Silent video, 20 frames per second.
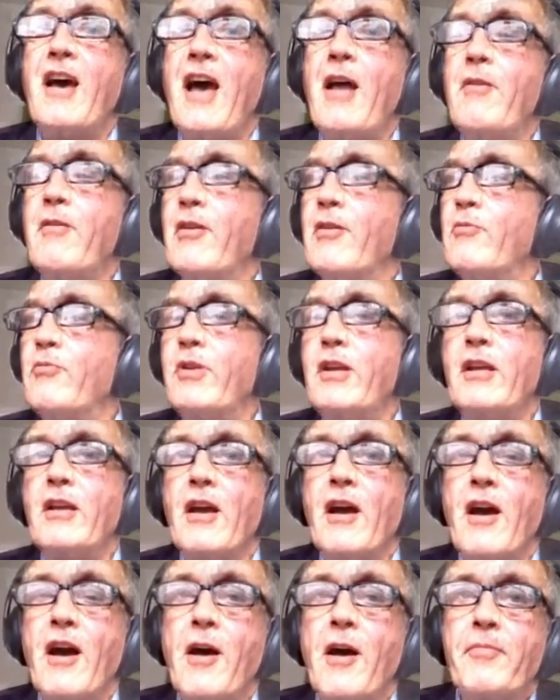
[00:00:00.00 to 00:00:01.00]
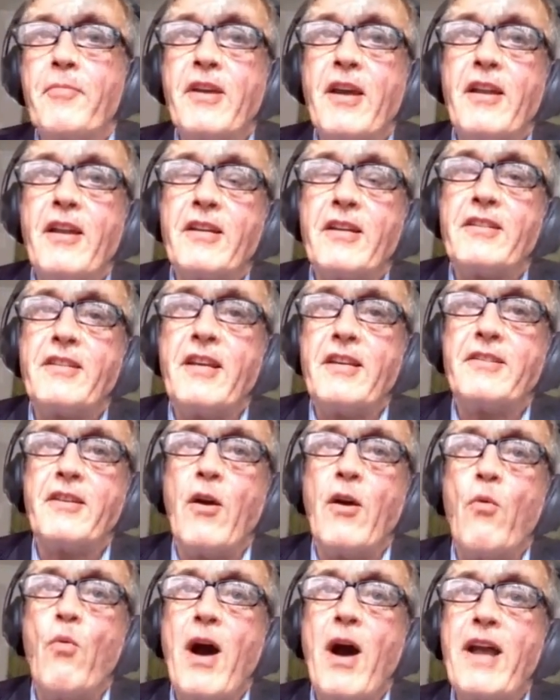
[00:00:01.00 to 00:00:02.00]
And we can
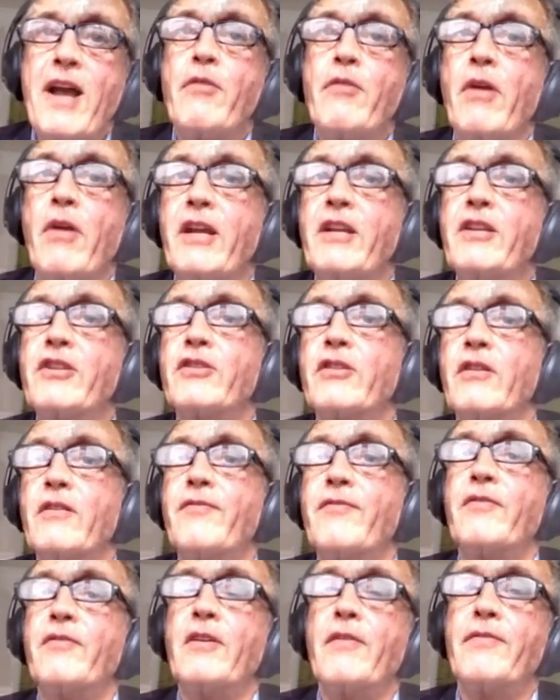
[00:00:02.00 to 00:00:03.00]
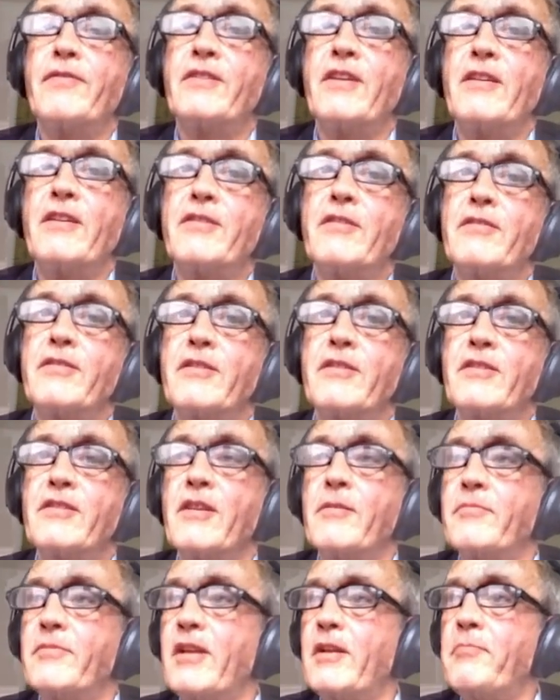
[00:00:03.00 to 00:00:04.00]
access a wide range of sensor
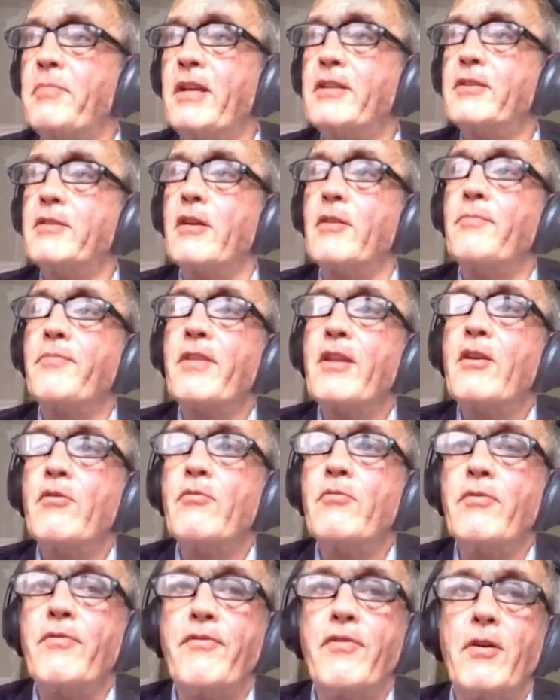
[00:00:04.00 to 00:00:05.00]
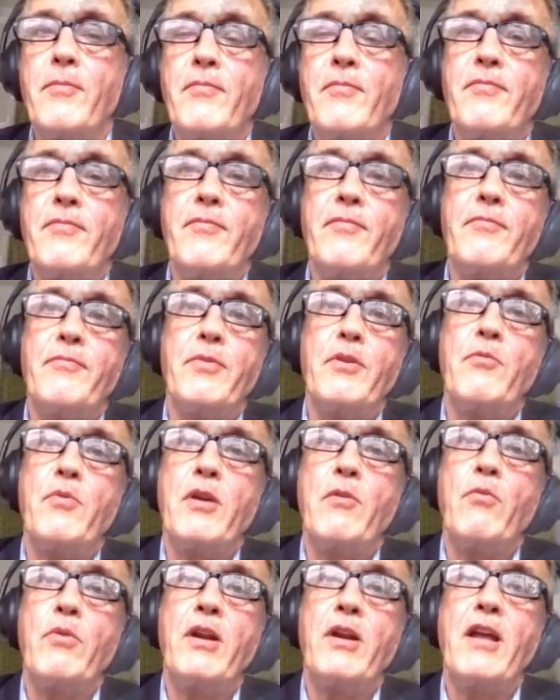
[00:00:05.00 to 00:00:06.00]
systems. That means
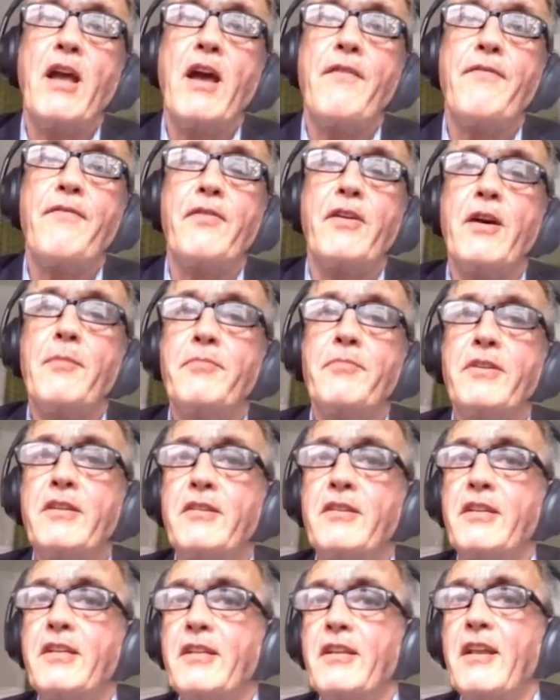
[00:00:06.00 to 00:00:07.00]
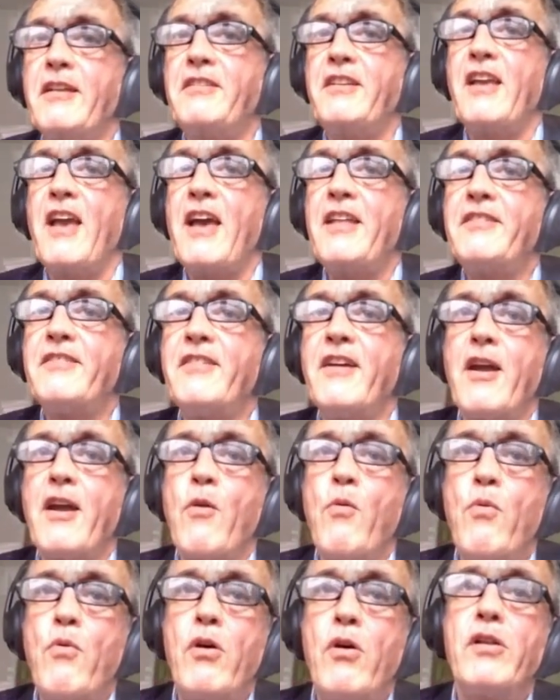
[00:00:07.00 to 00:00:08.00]
we really have the
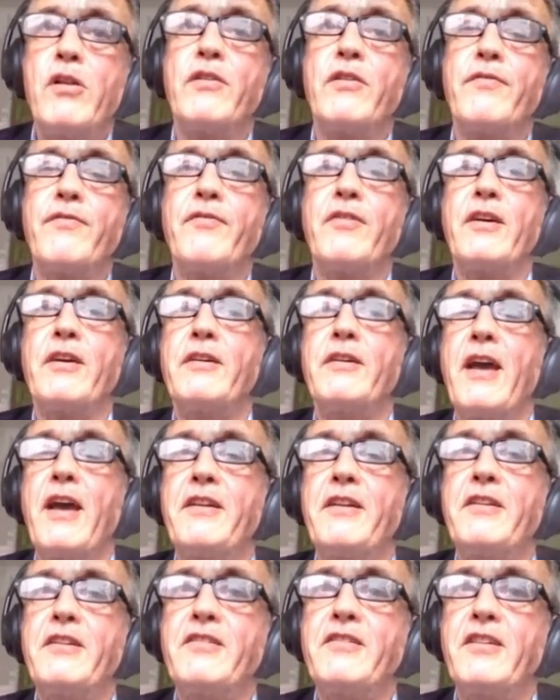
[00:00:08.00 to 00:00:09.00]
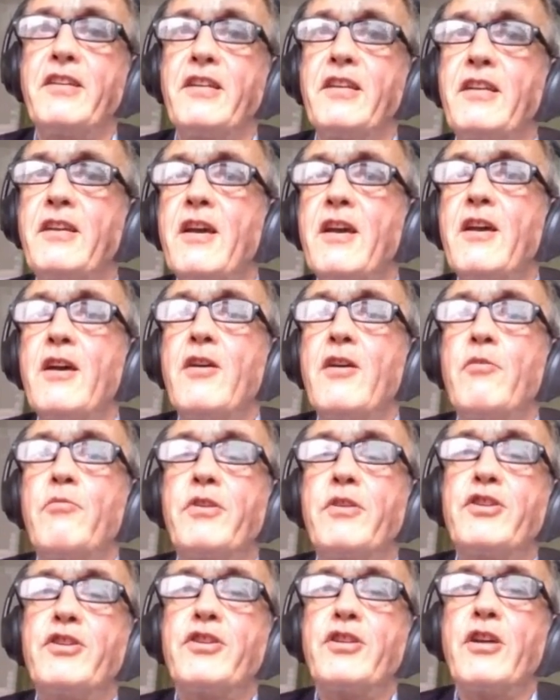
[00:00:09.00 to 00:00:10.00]
entire world of NDT,
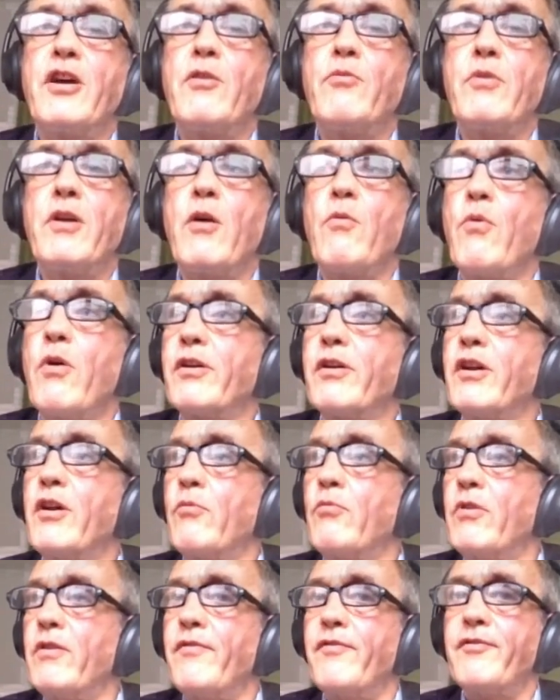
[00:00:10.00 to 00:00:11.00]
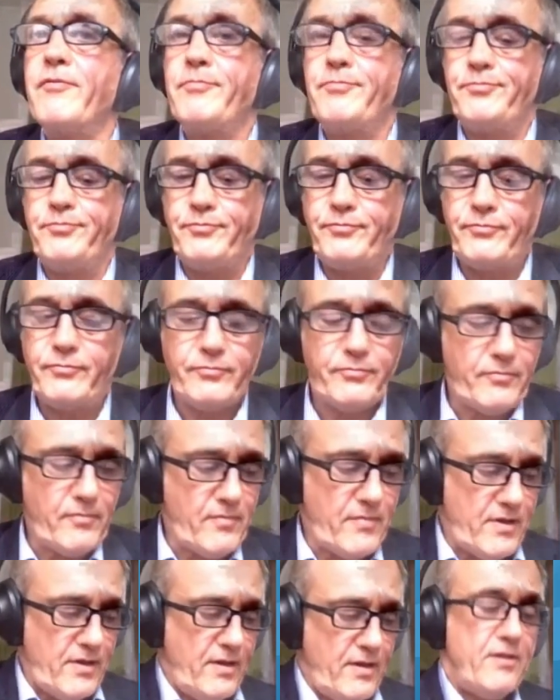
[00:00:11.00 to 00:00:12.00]
which we are working with.
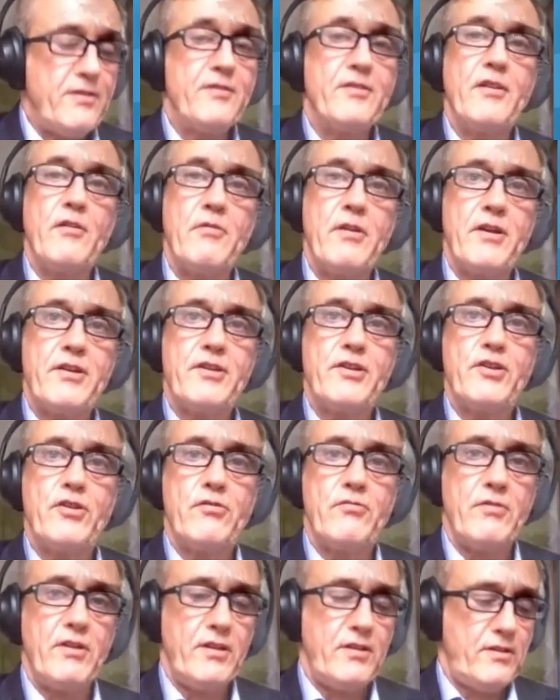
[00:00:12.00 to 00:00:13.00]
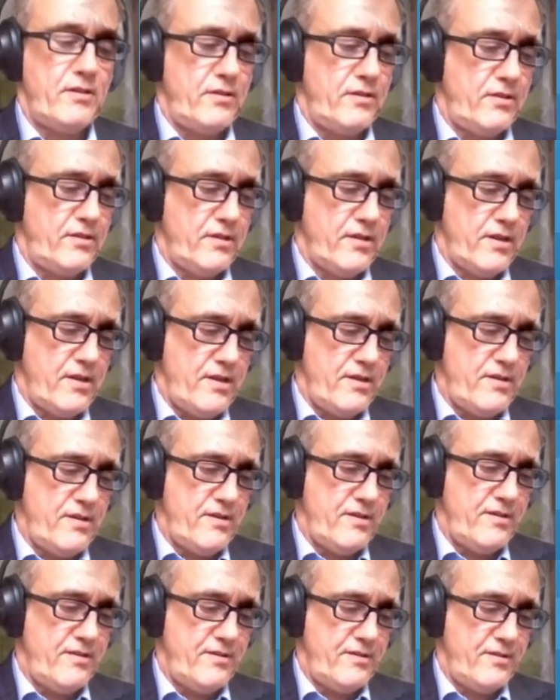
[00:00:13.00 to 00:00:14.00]
I'll try this again.